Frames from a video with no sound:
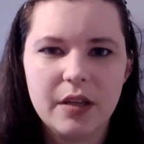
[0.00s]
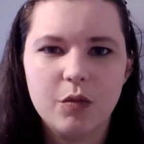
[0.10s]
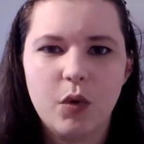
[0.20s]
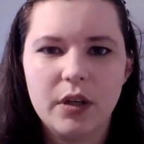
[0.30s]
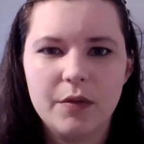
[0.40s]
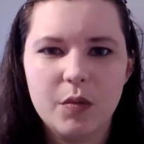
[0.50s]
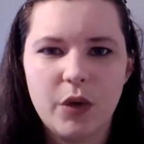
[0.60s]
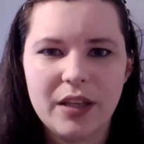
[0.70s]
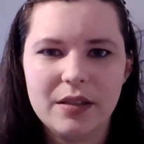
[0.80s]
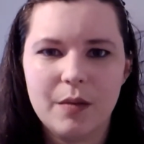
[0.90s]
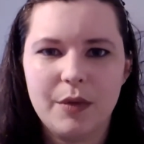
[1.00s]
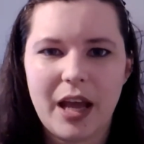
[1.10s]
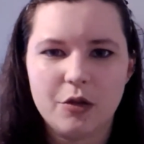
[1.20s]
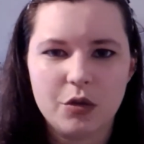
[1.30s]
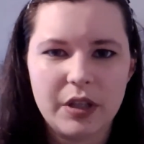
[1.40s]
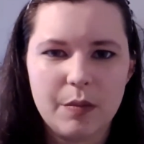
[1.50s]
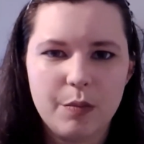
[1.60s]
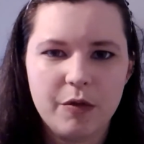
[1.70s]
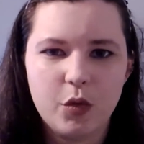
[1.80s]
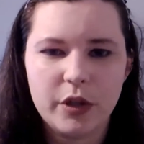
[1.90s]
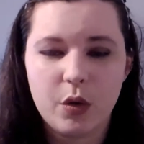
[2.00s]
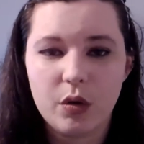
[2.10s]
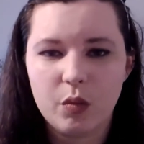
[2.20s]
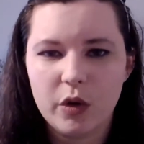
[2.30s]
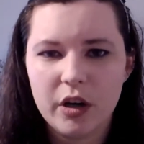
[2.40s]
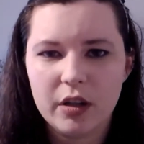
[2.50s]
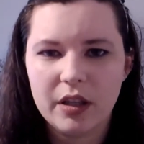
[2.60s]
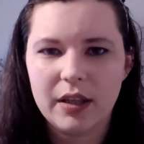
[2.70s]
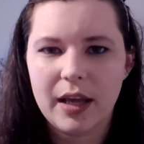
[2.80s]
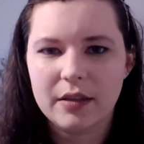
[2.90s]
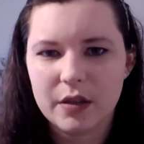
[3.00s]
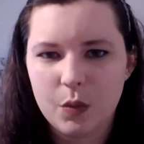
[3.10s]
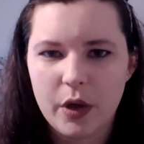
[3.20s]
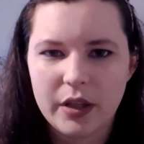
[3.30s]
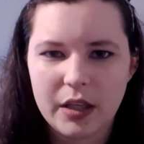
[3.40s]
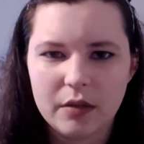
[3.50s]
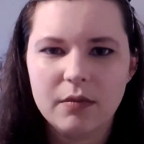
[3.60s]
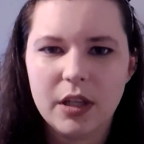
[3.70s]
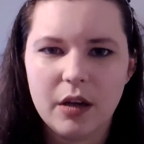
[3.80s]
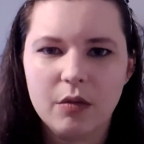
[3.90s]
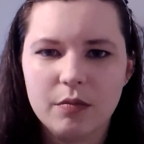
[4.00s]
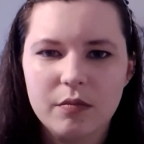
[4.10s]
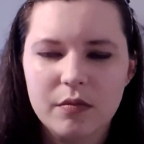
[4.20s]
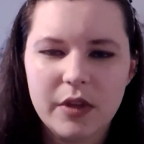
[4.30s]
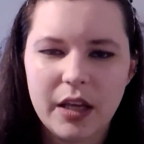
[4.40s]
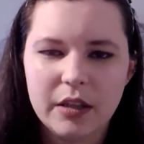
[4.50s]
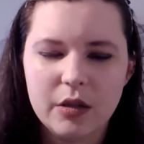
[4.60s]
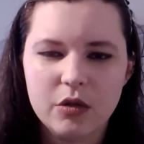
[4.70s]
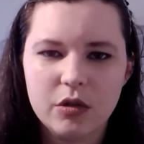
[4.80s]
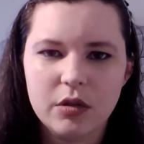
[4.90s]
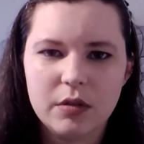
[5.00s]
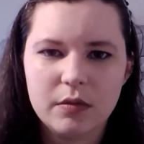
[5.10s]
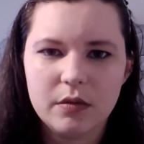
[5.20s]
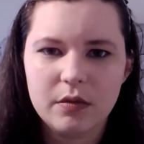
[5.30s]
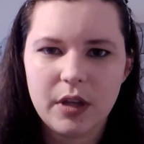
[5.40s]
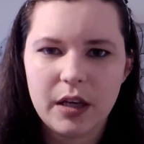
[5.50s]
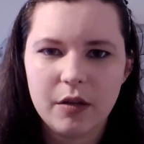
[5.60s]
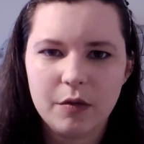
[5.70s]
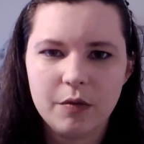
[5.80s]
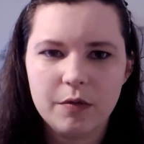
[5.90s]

If one of them wakes up naturally before you go to work, then that's the one that, you know, that you should kind of